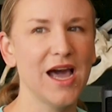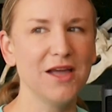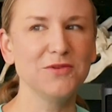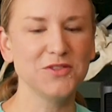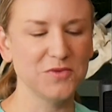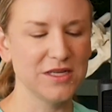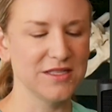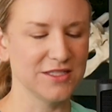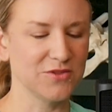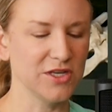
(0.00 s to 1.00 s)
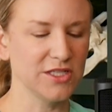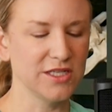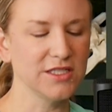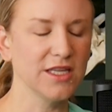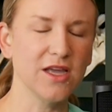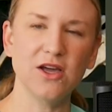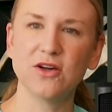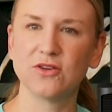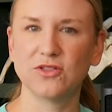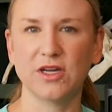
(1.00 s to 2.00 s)
I was reading this question, I was like,
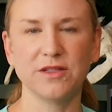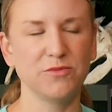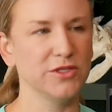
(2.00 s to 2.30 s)
oh, chocolate